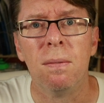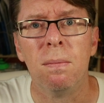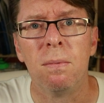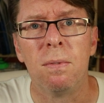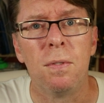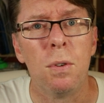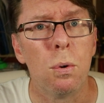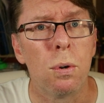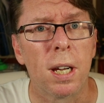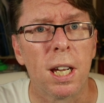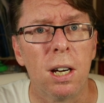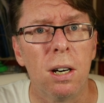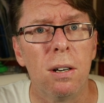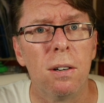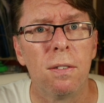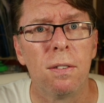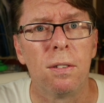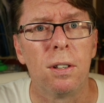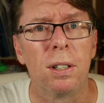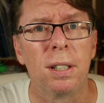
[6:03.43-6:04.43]
fork it
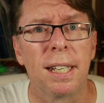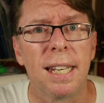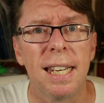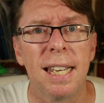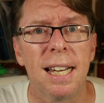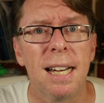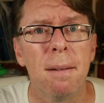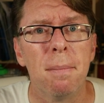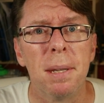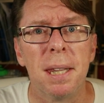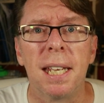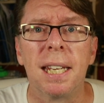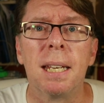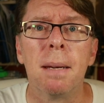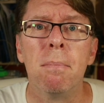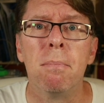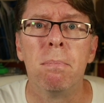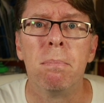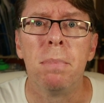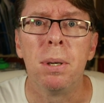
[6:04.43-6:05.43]
off on GitHub, and they
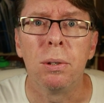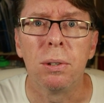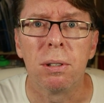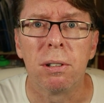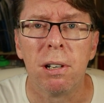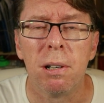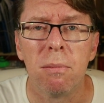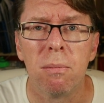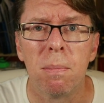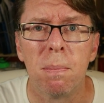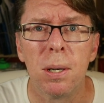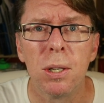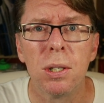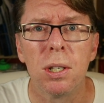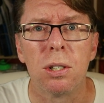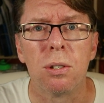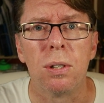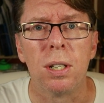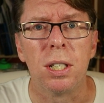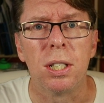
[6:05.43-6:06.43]
can build their own
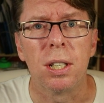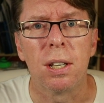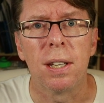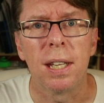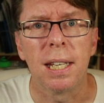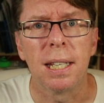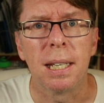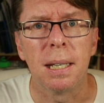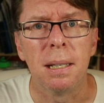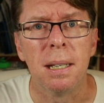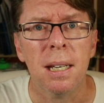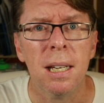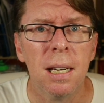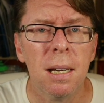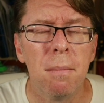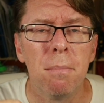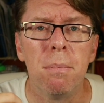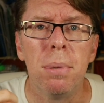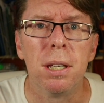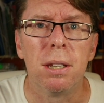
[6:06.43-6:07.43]
repository, so they can
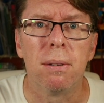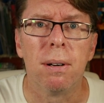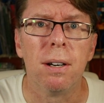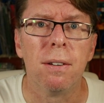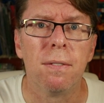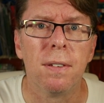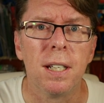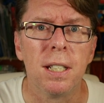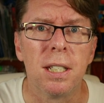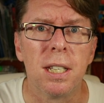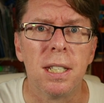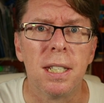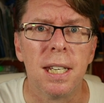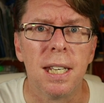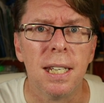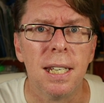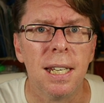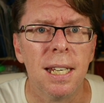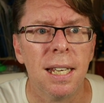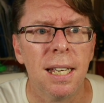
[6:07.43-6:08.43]
put their own features
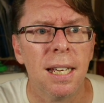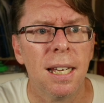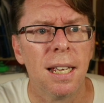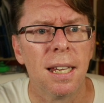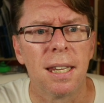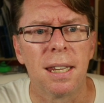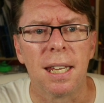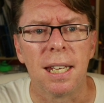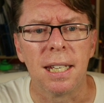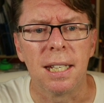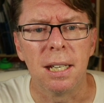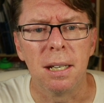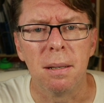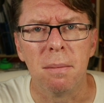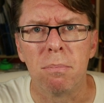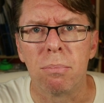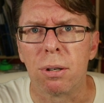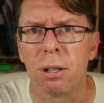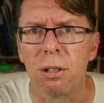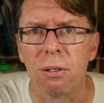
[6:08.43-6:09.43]
in, they
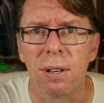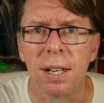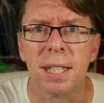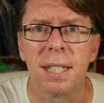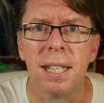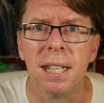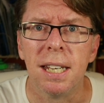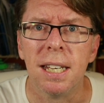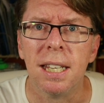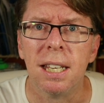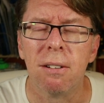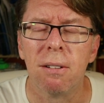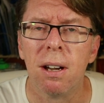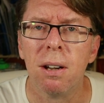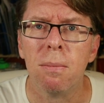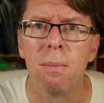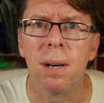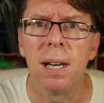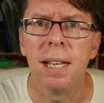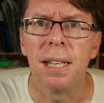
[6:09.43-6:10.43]
can progress it in their
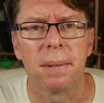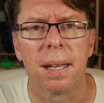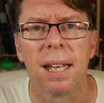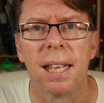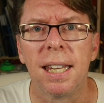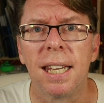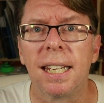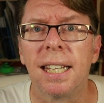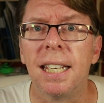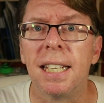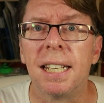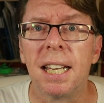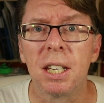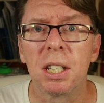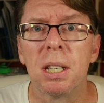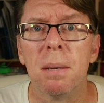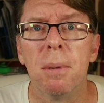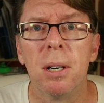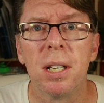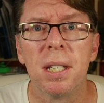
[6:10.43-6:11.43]
own way, and they can
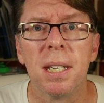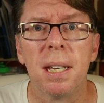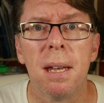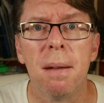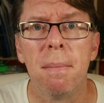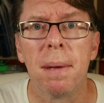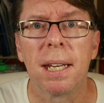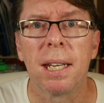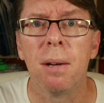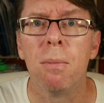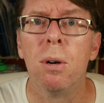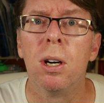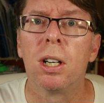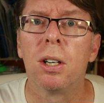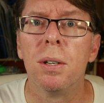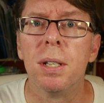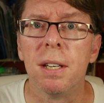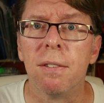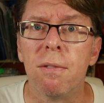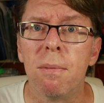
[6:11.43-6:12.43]
customize it and make it work
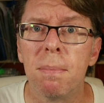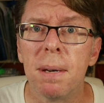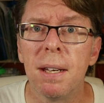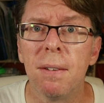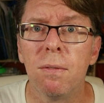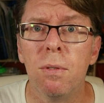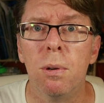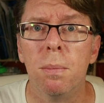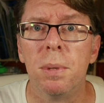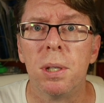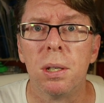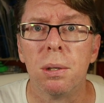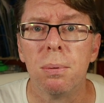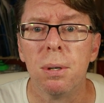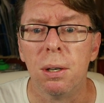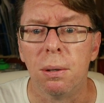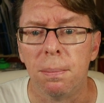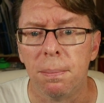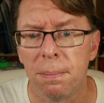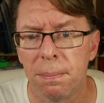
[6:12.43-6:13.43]
on different platforms as
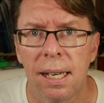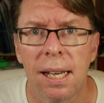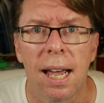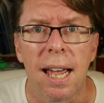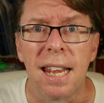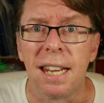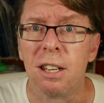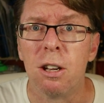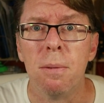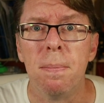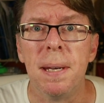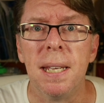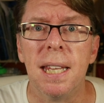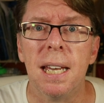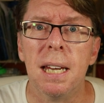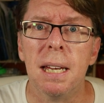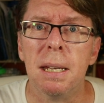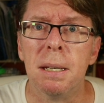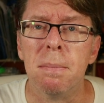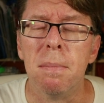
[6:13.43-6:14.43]
well. It could be
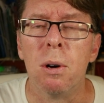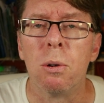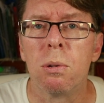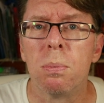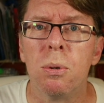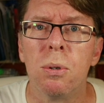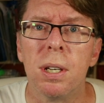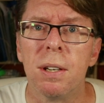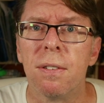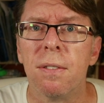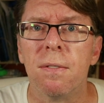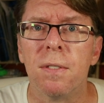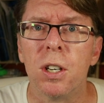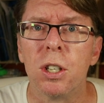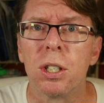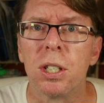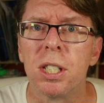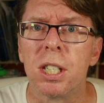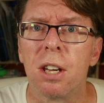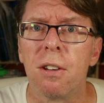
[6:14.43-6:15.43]
there's multiple different
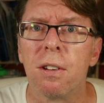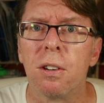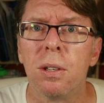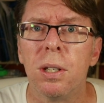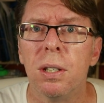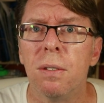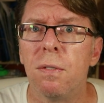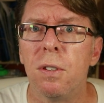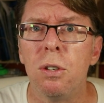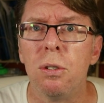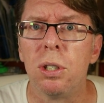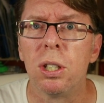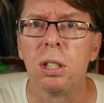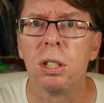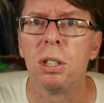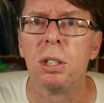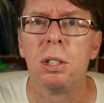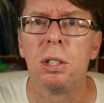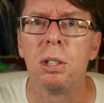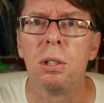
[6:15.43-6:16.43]
versions going on in the future,
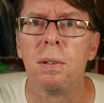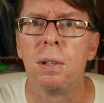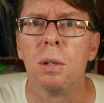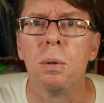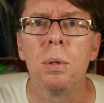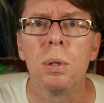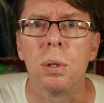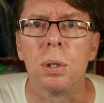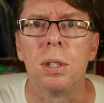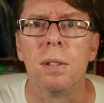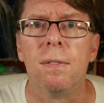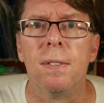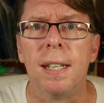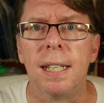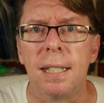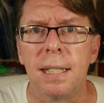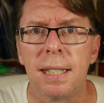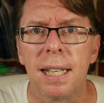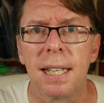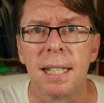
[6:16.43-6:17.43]
doing all sorts of
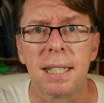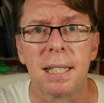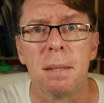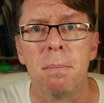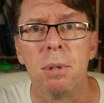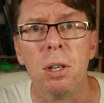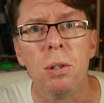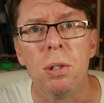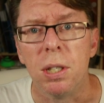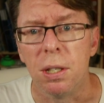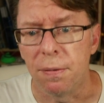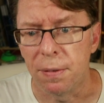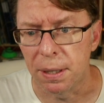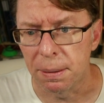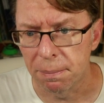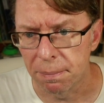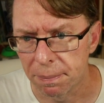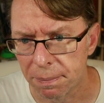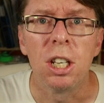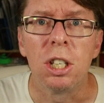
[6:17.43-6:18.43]
things. That's the beauty of it.
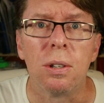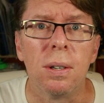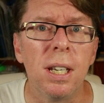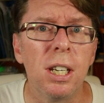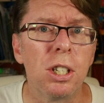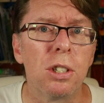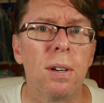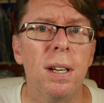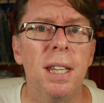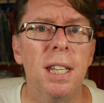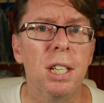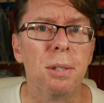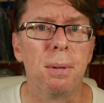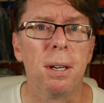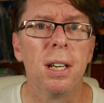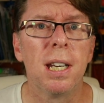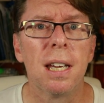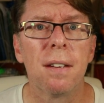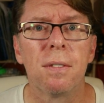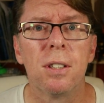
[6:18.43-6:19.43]
To illustrate this,
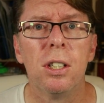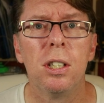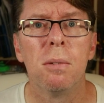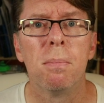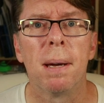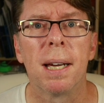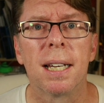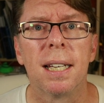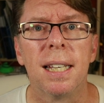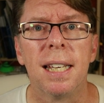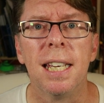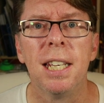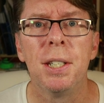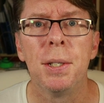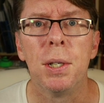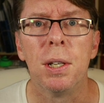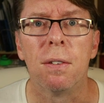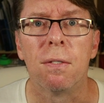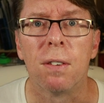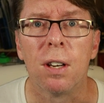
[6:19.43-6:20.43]
we only have to look back at the
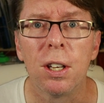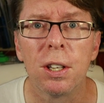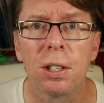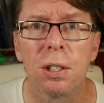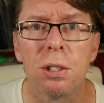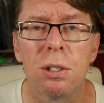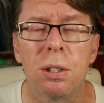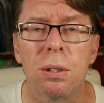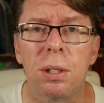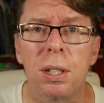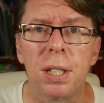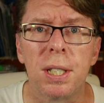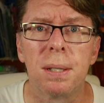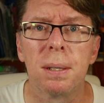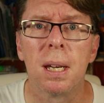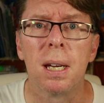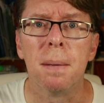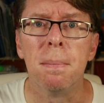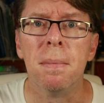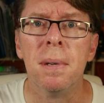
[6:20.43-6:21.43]
history of flight
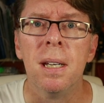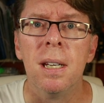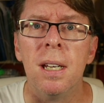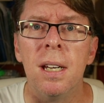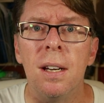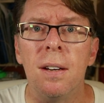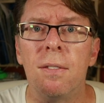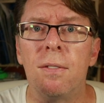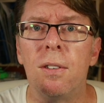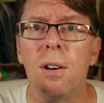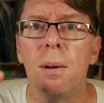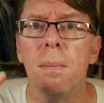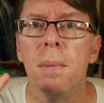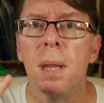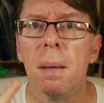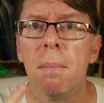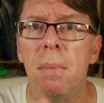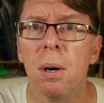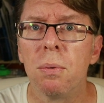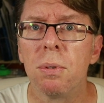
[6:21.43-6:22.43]
controllers.
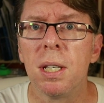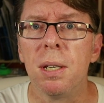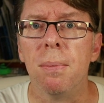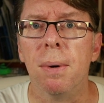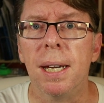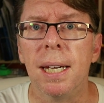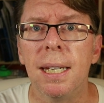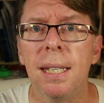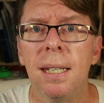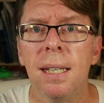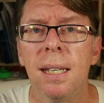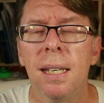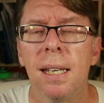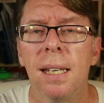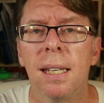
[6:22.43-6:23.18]
From MultiWii,